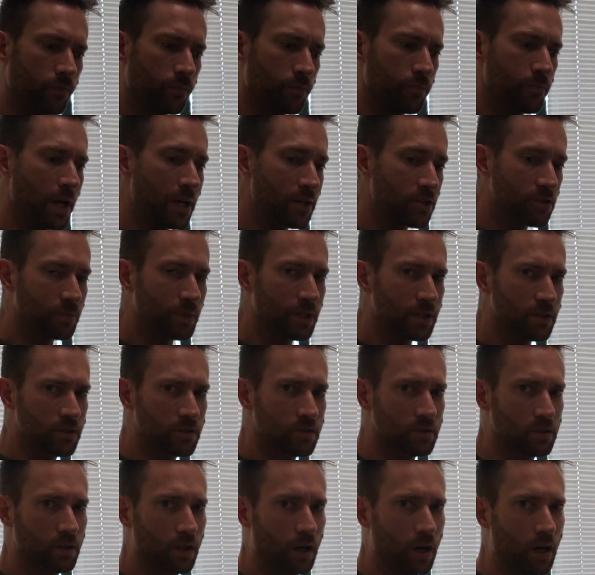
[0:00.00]

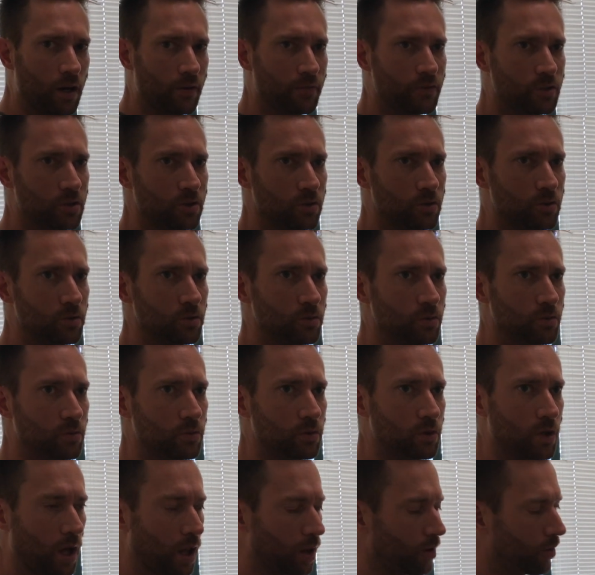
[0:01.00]
measurements off to
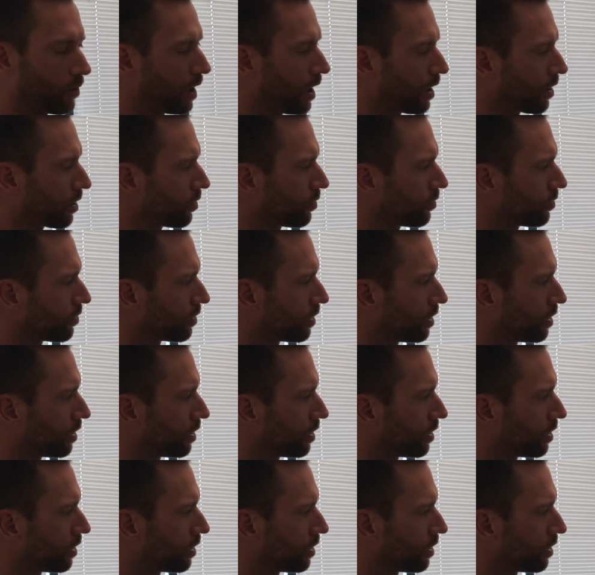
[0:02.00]
Colorado,